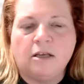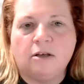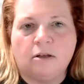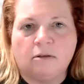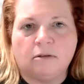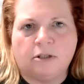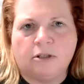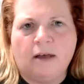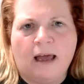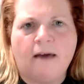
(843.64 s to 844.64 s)

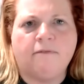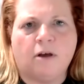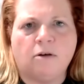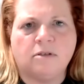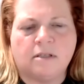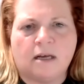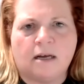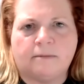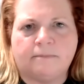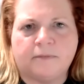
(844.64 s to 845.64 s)
you'll have those
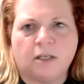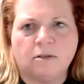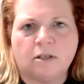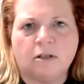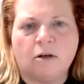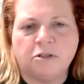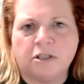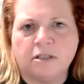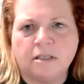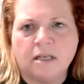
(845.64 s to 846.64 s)

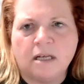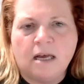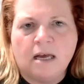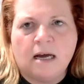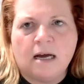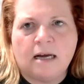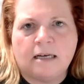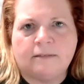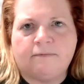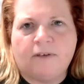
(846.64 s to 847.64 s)
closures.
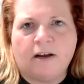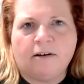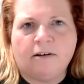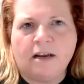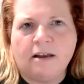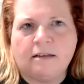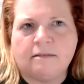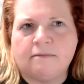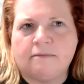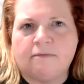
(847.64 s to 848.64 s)

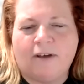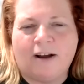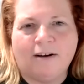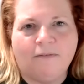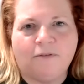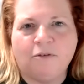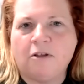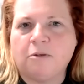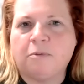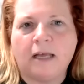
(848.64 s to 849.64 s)
Very few
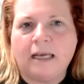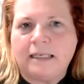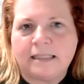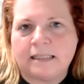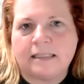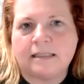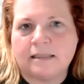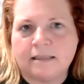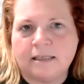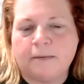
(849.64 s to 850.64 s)
other
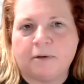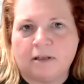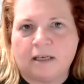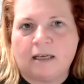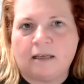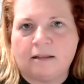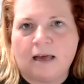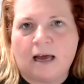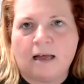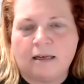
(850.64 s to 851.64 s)
places typically,
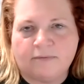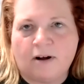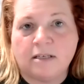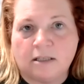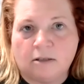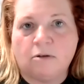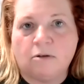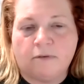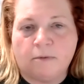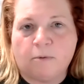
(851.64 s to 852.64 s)
that as far as in the
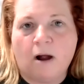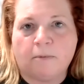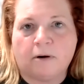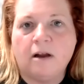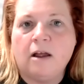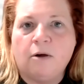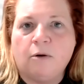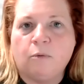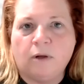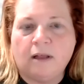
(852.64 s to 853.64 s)
Louisville proper,
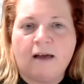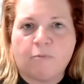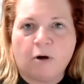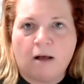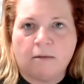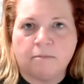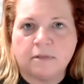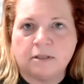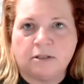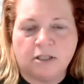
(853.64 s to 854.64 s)
will have
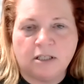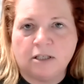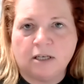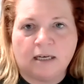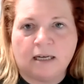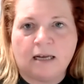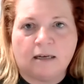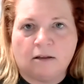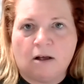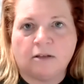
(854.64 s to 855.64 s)
problems. You're just looking at
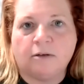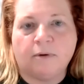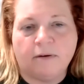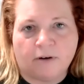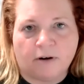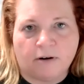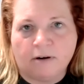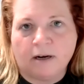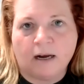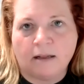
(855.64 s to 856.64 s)
along the river,
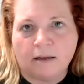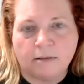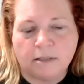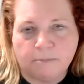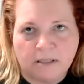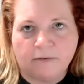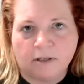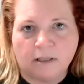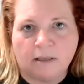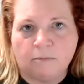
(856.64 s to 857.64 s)
and then
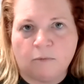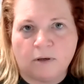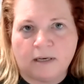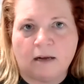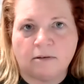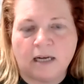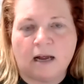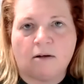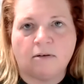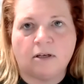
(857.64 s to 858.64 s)
specifically more
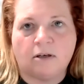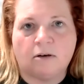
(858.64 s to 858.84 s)
downtown,